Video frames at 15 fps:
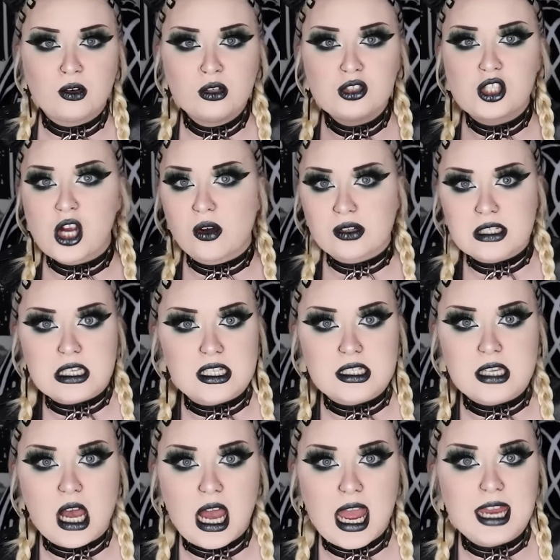all jokes
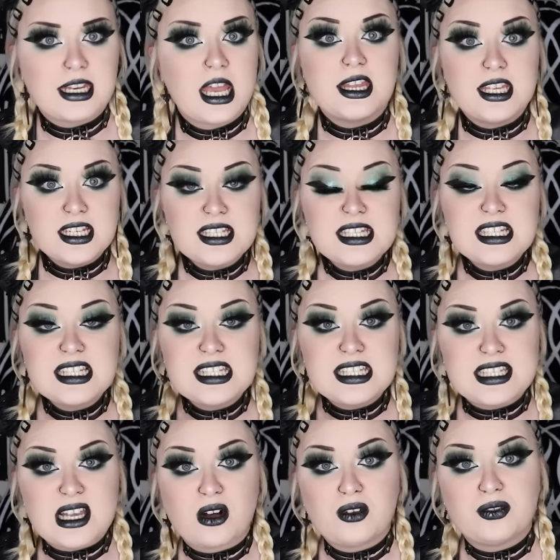aside, this is
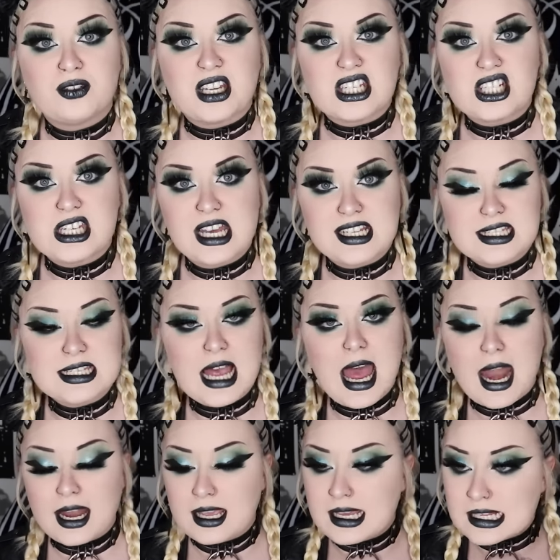selfishness
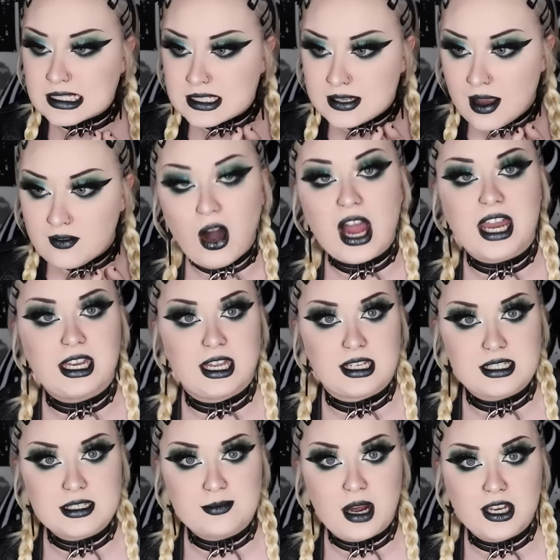at its
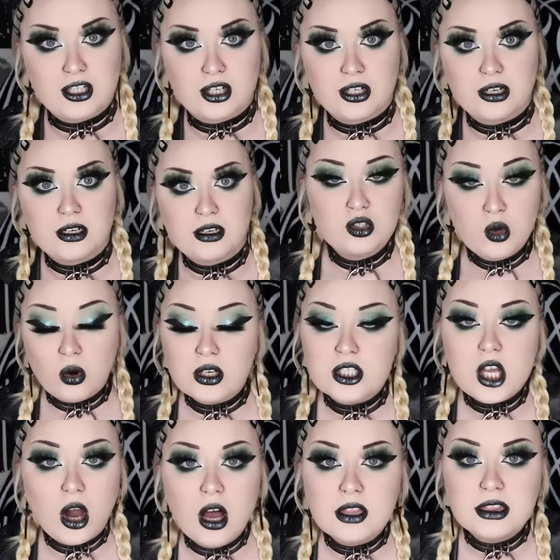finest, my dude. Your
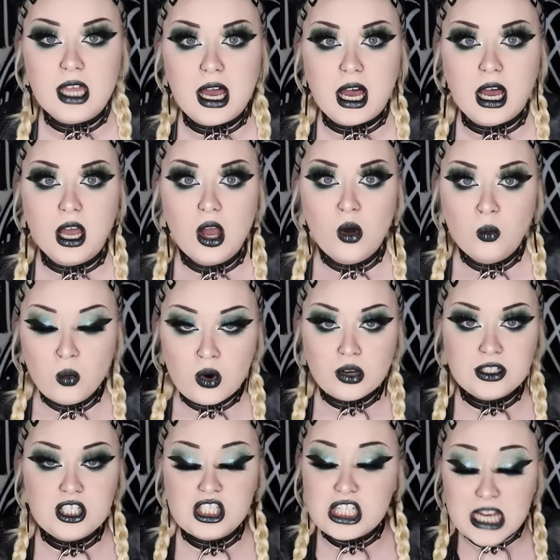toddler
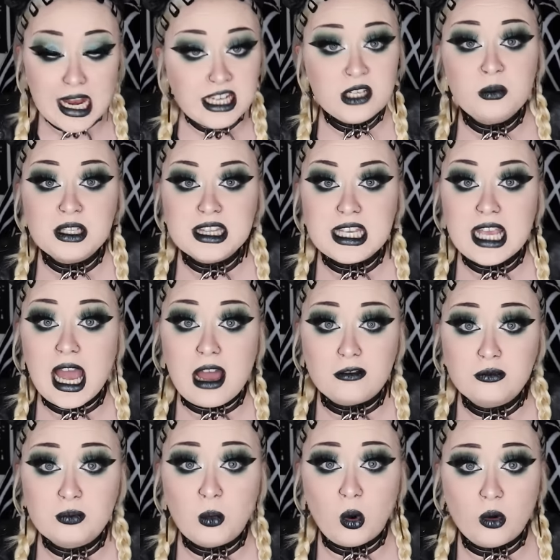would genuinely
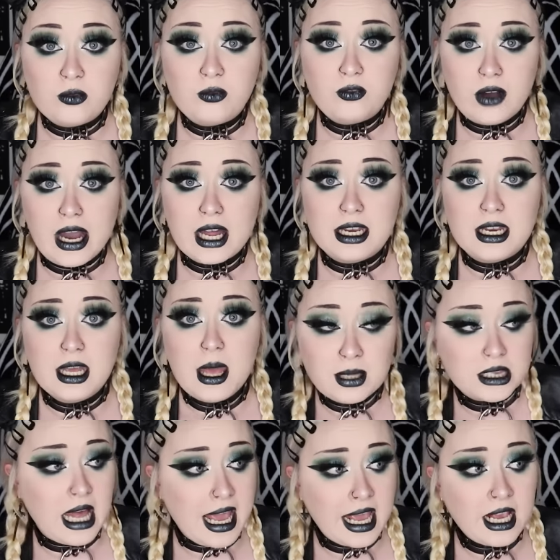have more fun
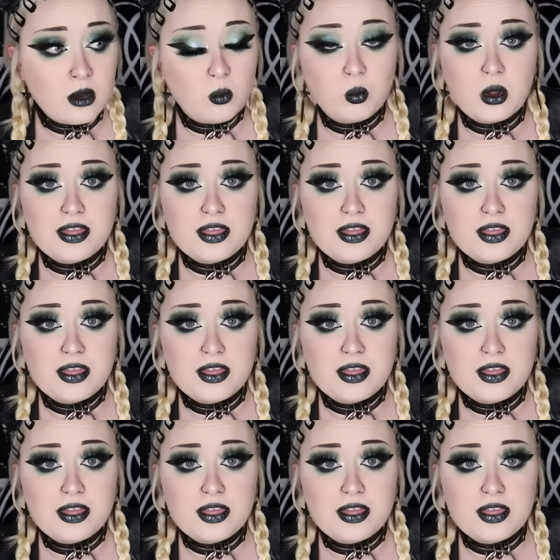playing